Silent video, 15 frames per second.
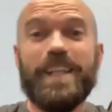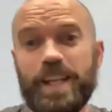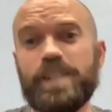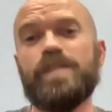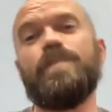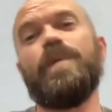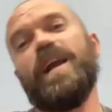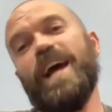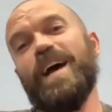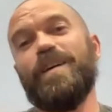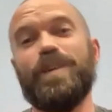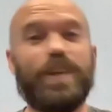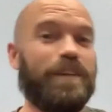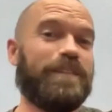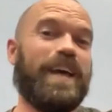that's spread
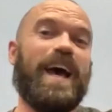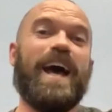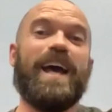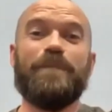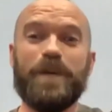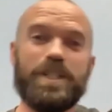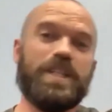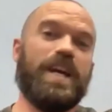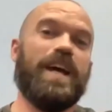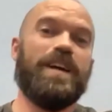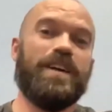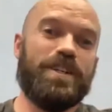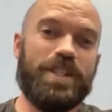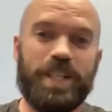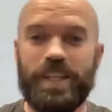out, and you have to add a bunch of
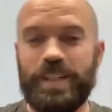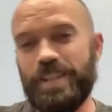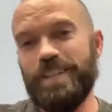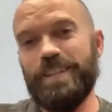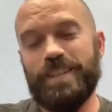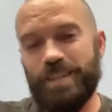energy